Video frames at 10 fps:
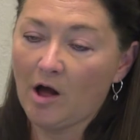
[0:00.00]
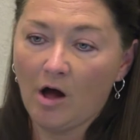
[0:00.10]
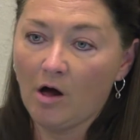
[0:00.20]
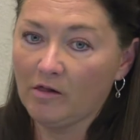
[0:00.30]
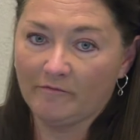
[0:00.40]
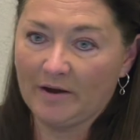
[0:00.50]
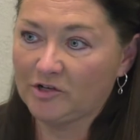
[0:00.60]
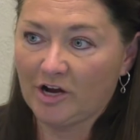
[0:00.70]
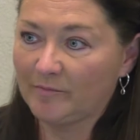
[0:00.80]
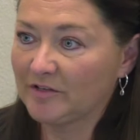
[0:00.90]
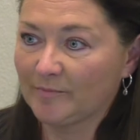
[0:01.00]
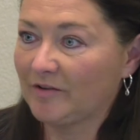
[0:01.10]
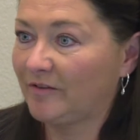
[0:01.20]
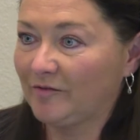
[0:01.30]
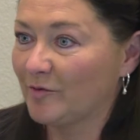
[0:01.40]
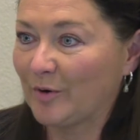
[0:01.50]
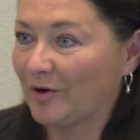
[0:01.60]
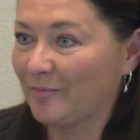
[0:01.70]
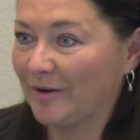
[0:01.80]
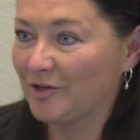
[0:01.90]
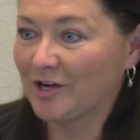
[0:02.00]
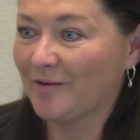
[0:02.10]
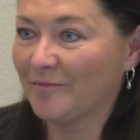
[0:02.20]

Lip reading: all of my job is my favorite part of my job.